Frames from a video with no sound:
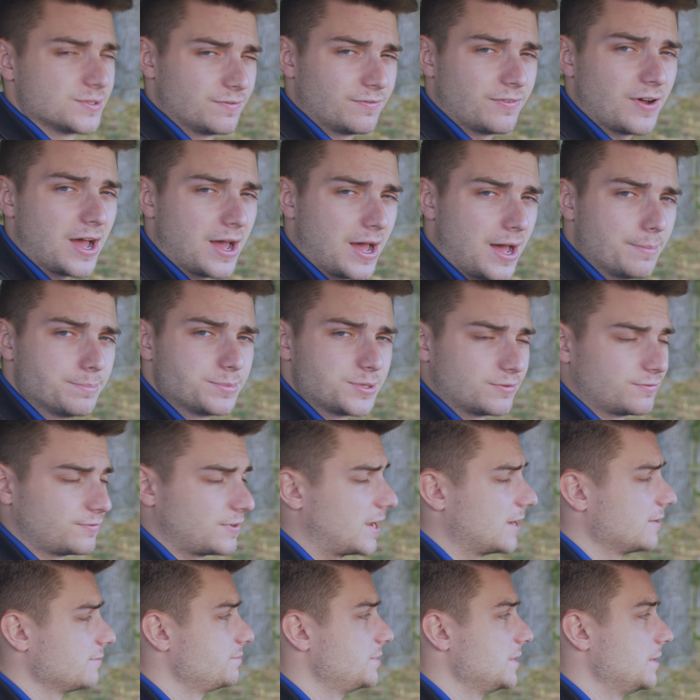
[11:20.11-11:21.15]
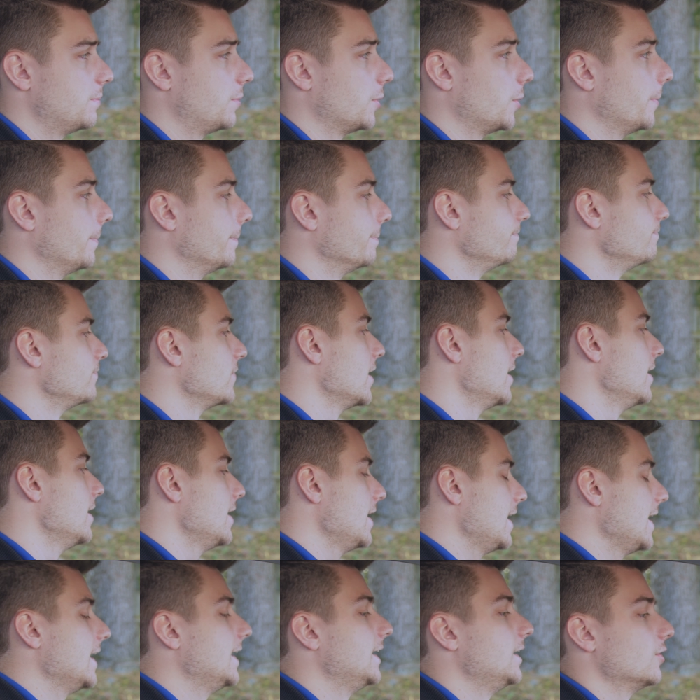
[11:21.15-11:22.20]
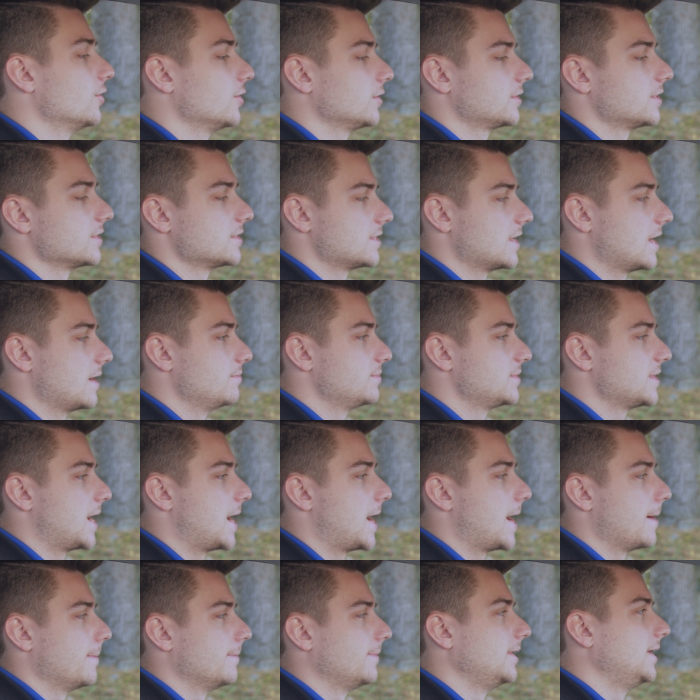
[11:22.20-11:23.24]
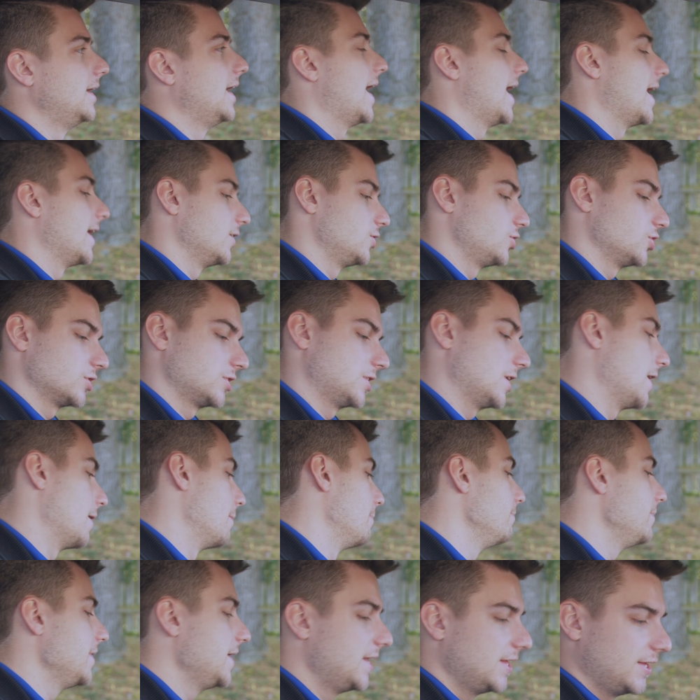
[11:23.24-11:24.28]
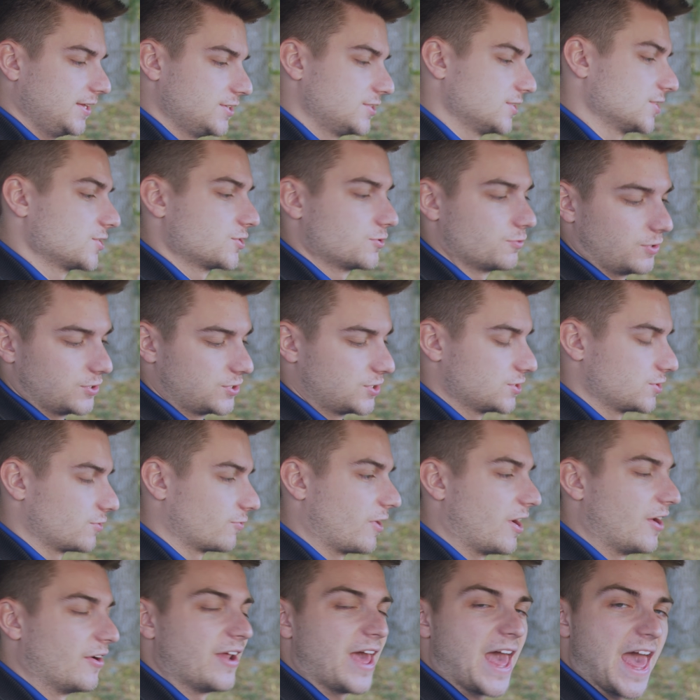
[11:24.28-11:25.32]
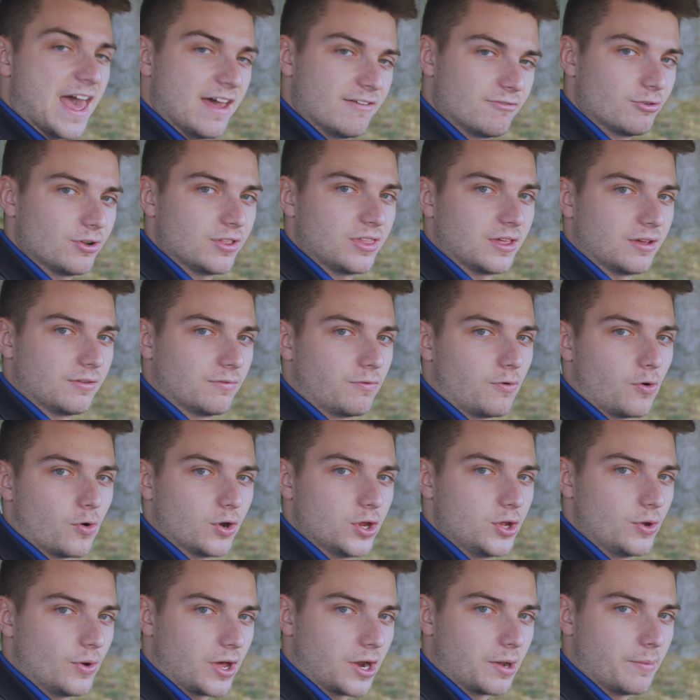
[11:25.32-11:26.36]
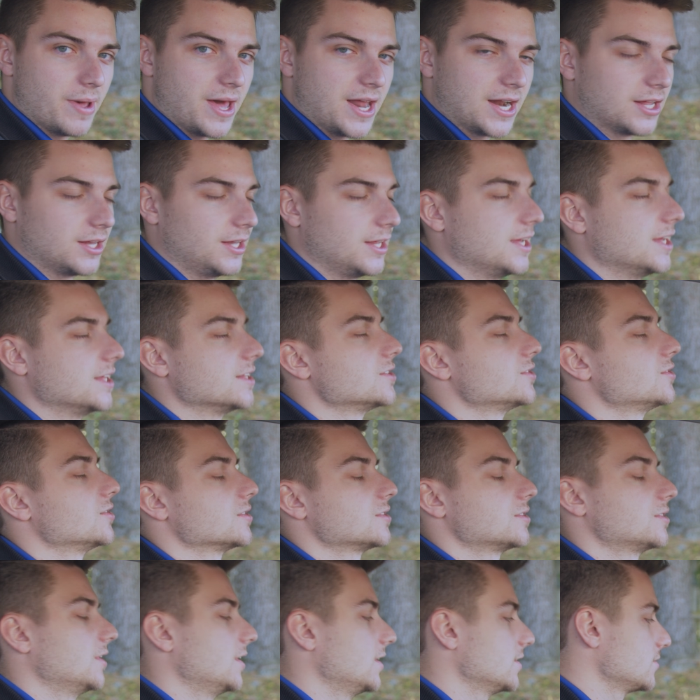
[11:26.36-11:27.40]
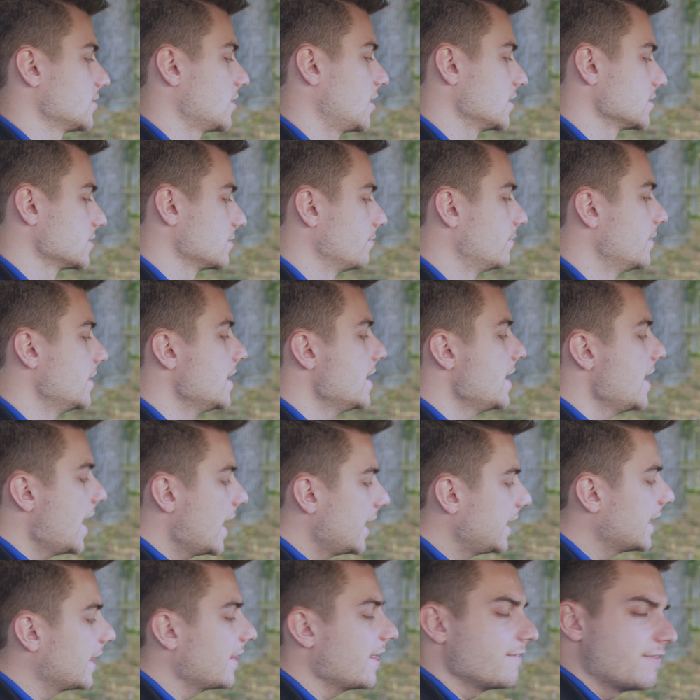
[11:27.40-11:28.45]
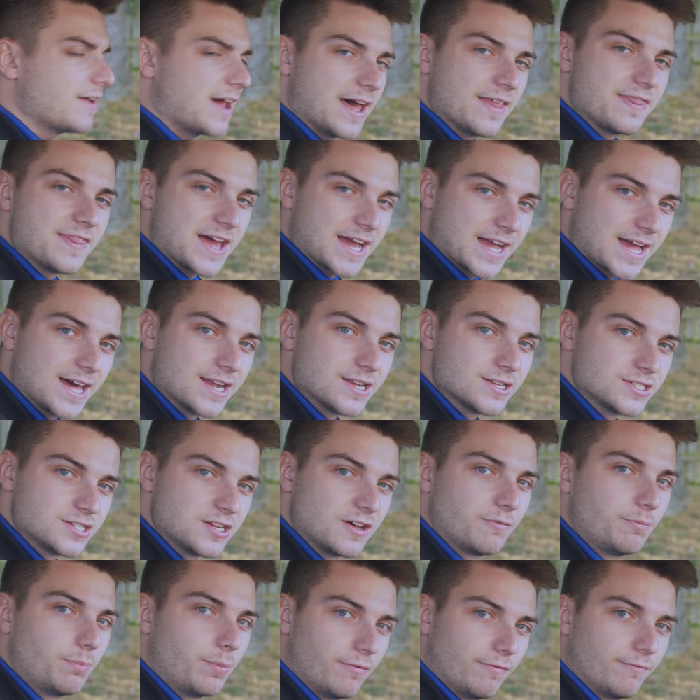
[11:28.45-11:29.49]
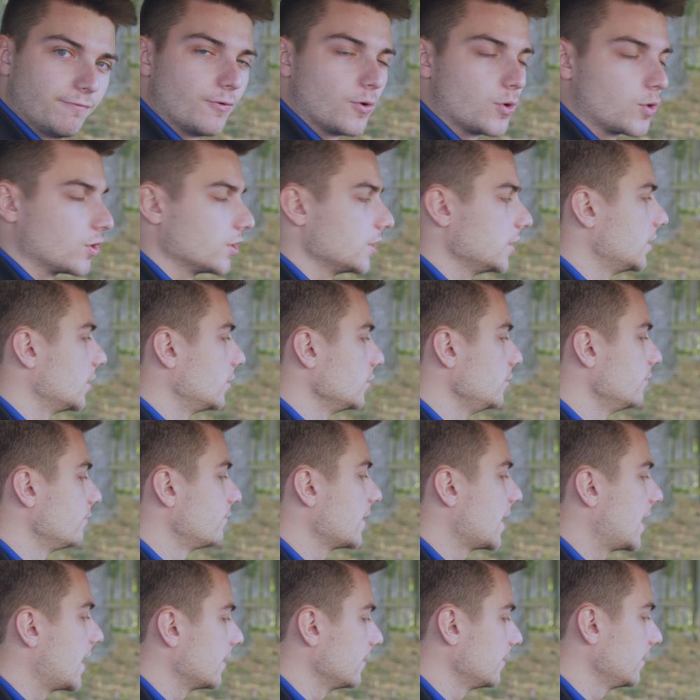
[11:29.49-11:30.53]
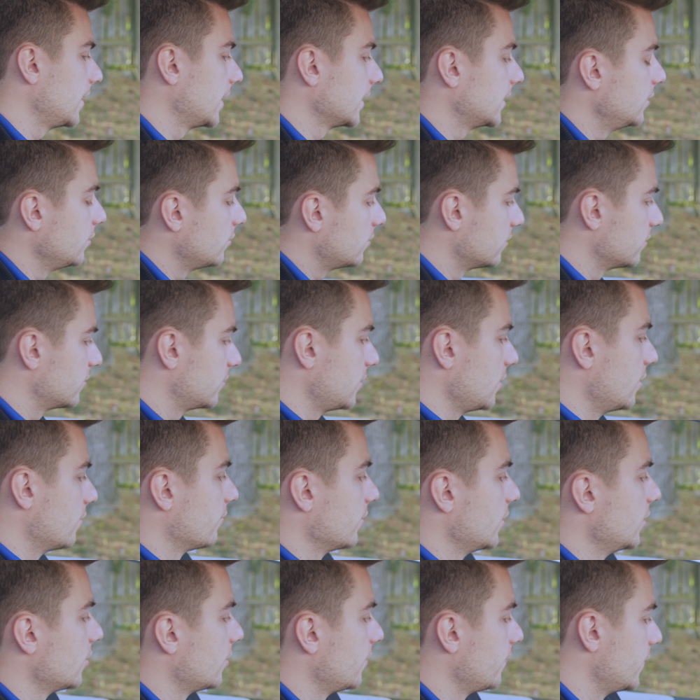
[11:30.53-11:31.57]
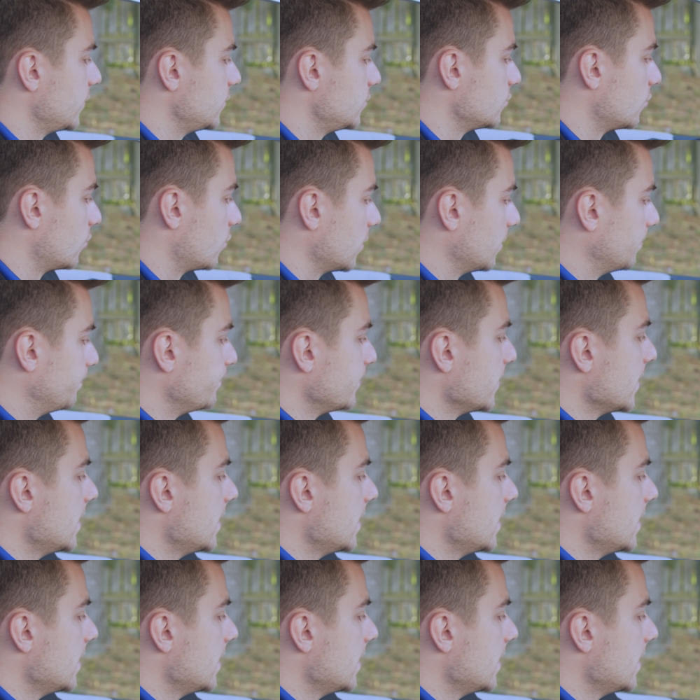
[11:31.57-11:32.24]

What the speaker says: up to 5 people in here at the same time, and it just immediately just switches around everything for you automatically. It's awesome. And now they've had that kind of stuff before. You've got, like you can see over here on the door,